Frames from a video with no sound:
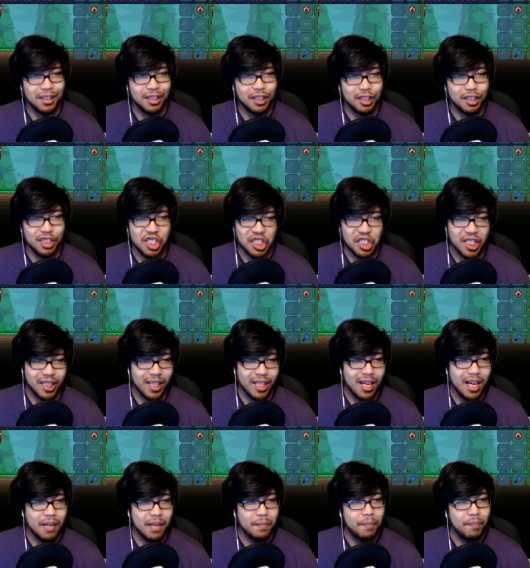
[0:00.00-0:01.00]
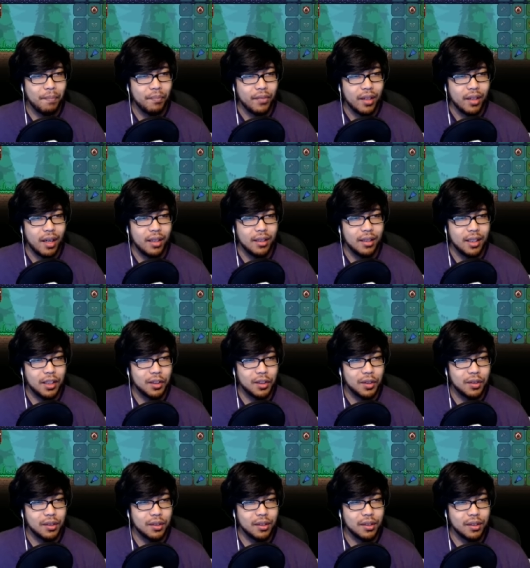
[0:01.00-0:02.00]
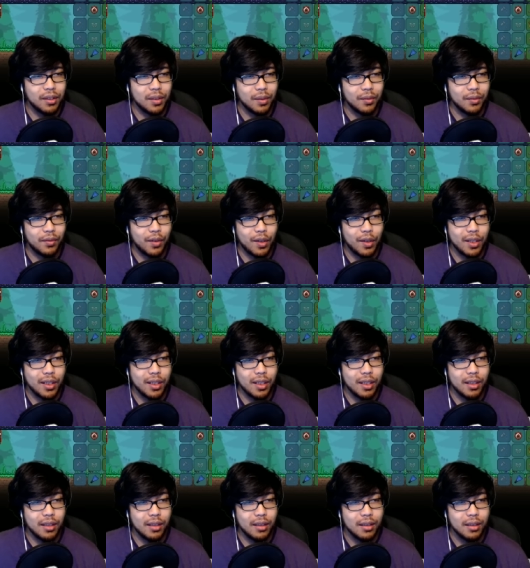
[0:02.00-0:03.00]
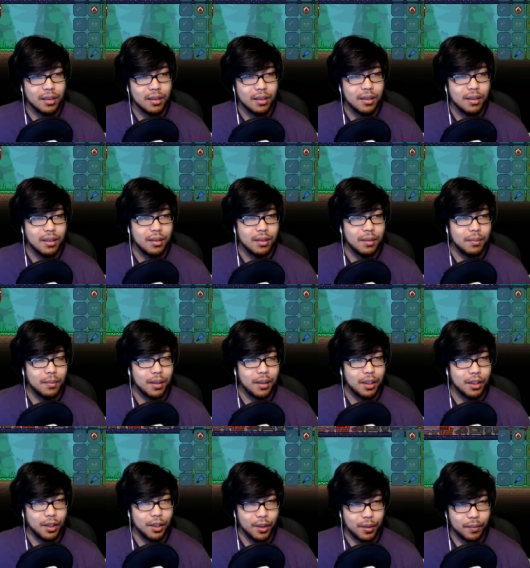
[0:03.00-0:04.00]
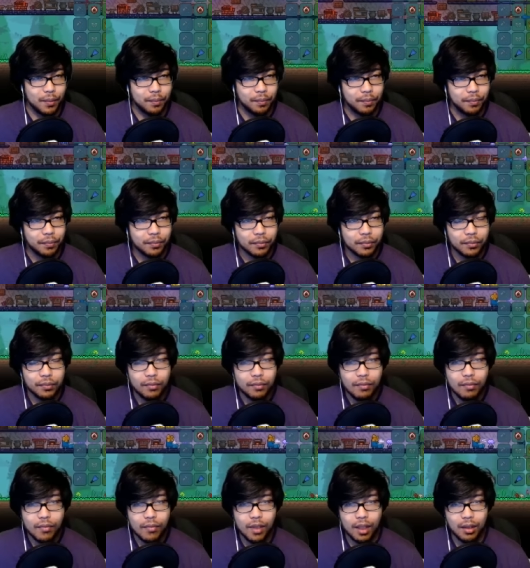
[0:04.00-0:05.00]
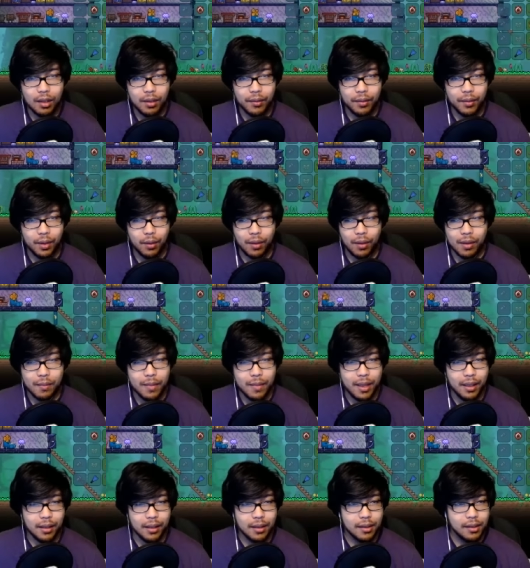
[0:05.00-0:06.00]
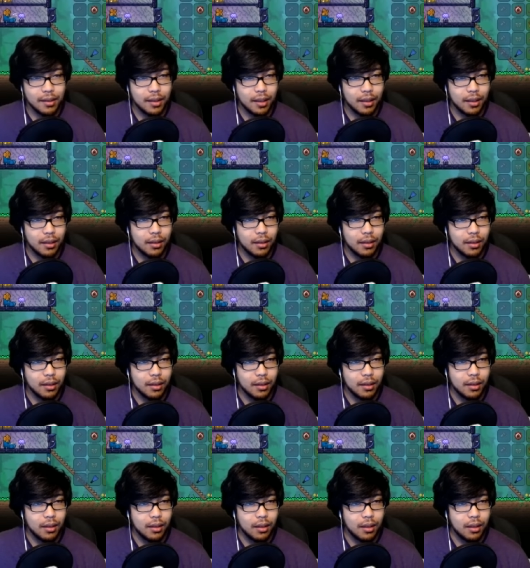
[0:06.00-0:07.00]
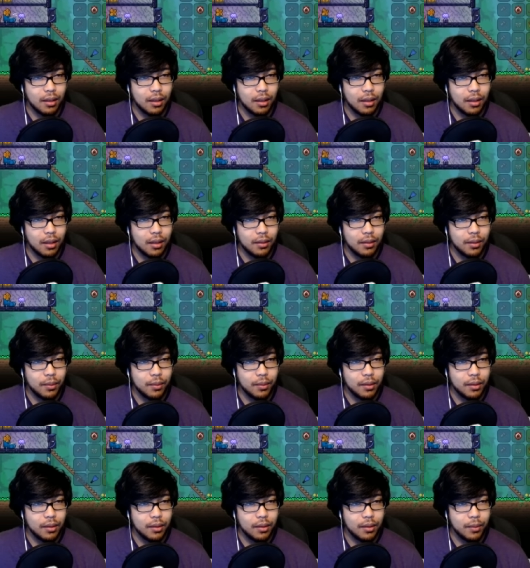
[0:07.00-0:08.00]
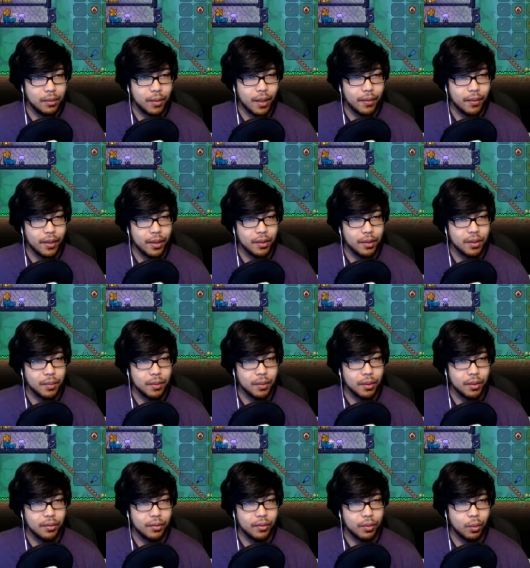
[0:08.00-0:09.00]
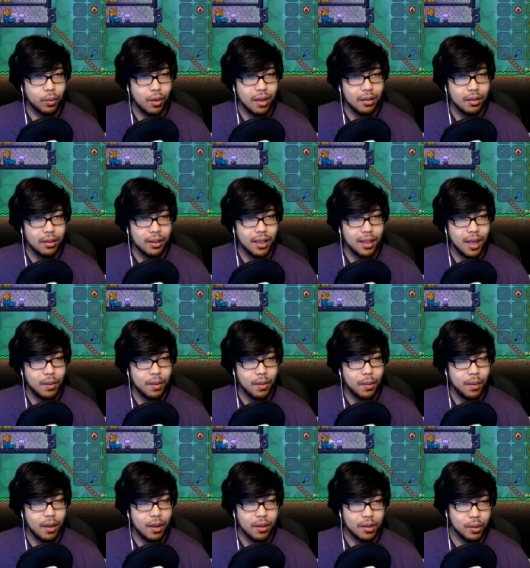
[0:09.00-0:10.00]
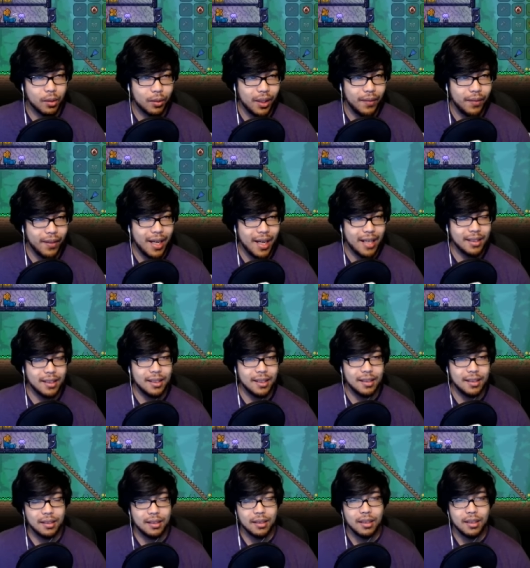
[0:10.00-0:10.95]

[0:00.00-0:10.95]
Just like that. And then it turns into a fart in a balloon. I don't even know why I'm making this thing. Uh, to, to be able to use the balloon for a wild clown in a bottle. So we'll leave it as is.